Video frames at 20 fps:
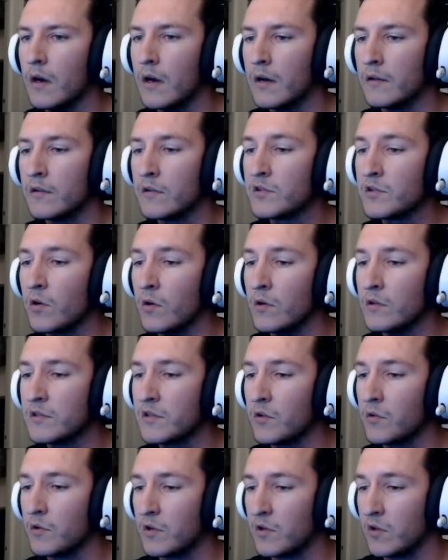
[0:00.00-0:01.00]
There's
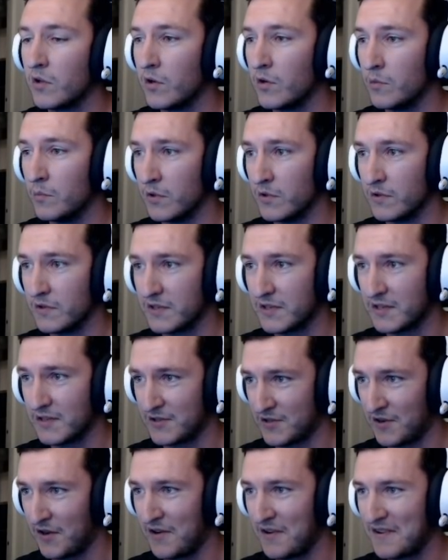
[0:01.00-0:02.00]
also global.
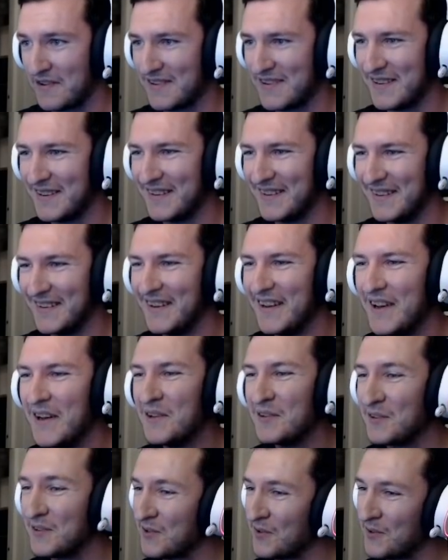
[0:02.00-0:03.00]
Sorry,
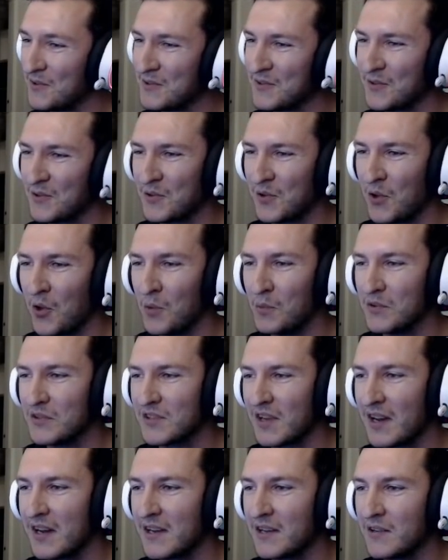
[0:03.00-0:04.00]
there's also global
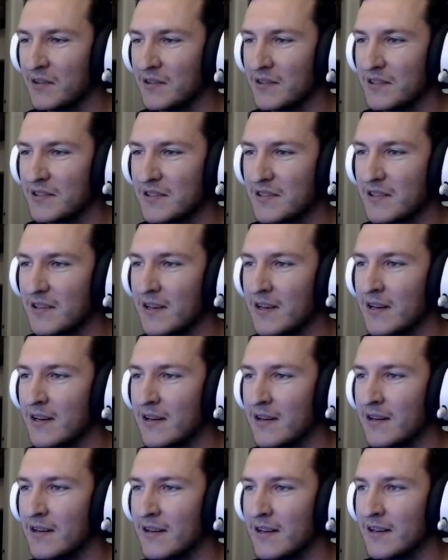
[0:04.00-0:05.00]
cycles
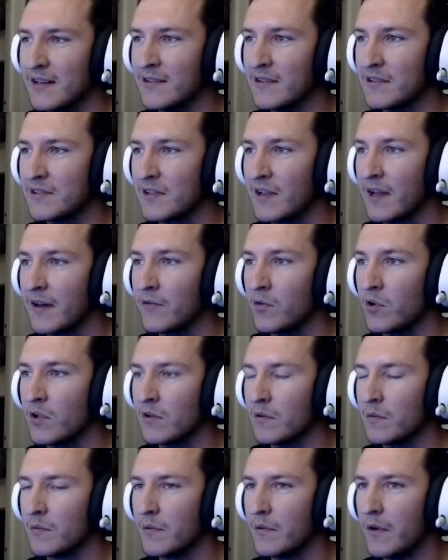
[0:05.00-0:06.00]
in this
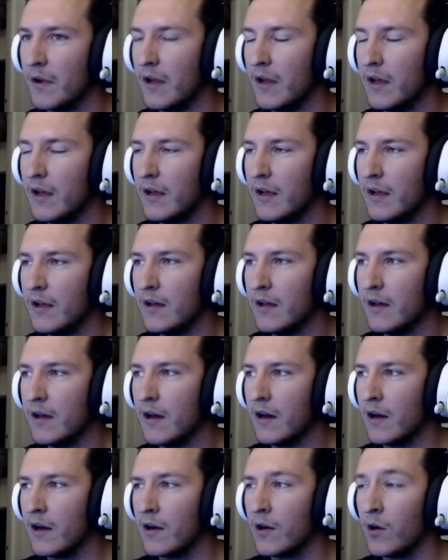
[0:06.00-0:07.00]
level.
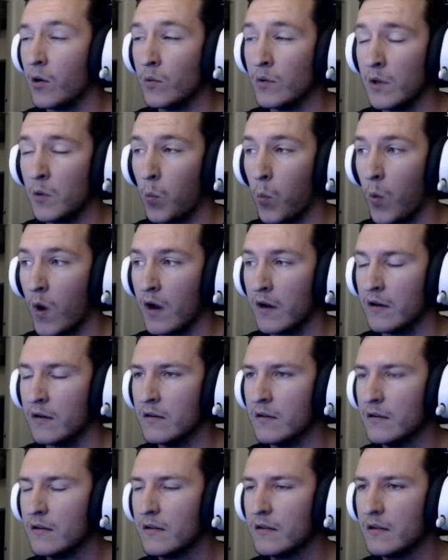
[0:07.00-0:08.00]
Only
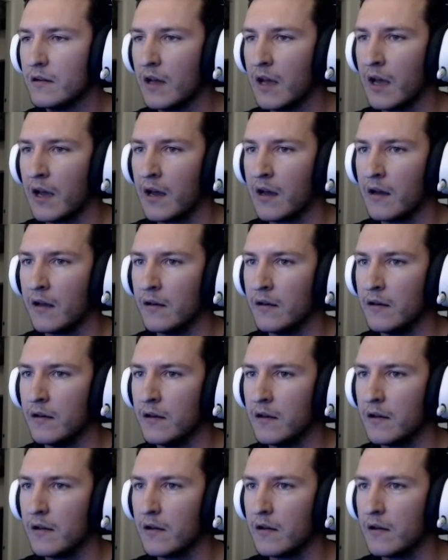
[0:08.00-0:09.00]
one,
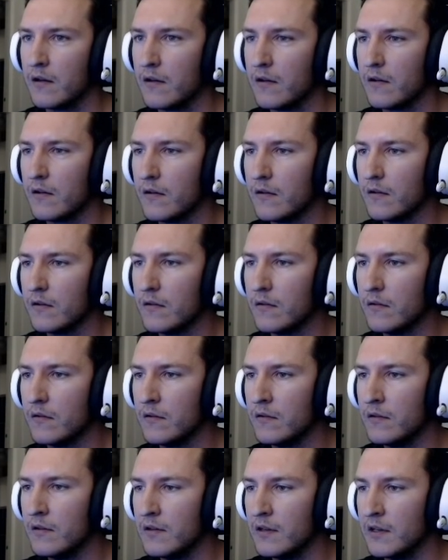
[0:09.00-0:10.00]
and
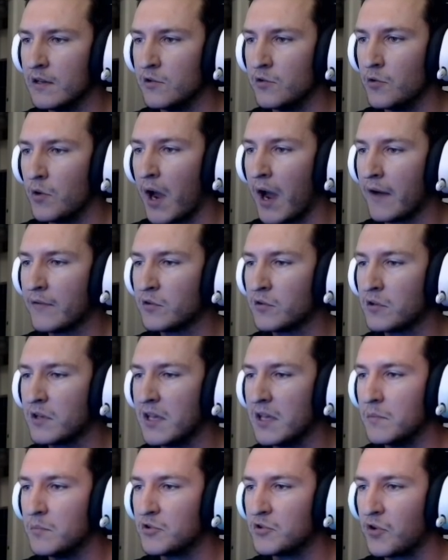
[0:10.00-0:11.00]
you have to
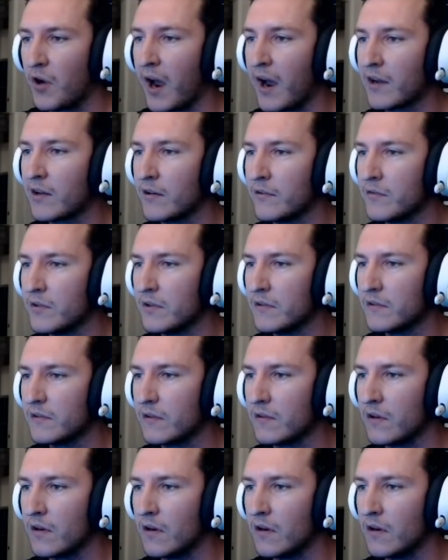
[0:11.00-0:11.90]
keep track of it